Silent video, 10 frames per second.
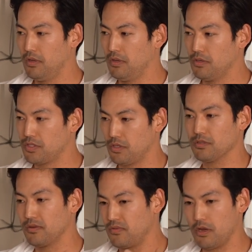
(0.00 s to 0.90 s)
salt
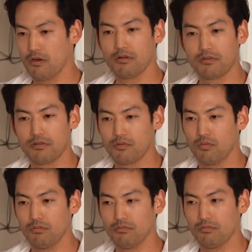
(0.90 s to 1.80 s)
of the earth,
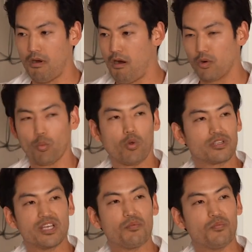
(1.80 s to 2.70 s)
hard work
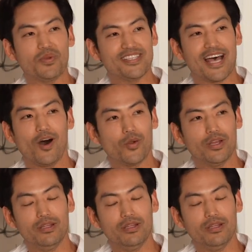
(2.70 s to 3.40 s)
type of mentality.